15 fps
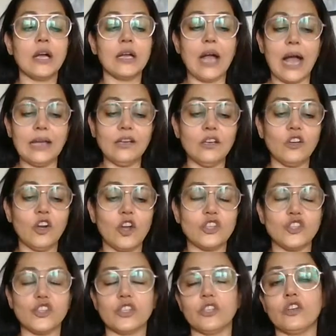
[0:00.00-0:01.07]

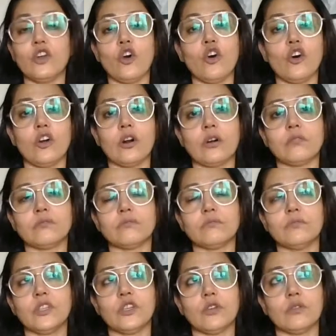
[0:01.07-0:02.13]
gynecological or,
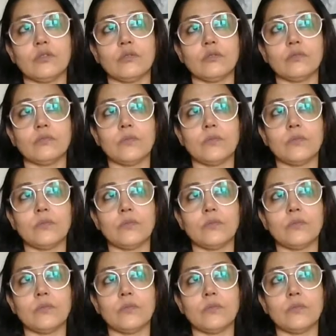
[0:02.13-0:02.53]
you know,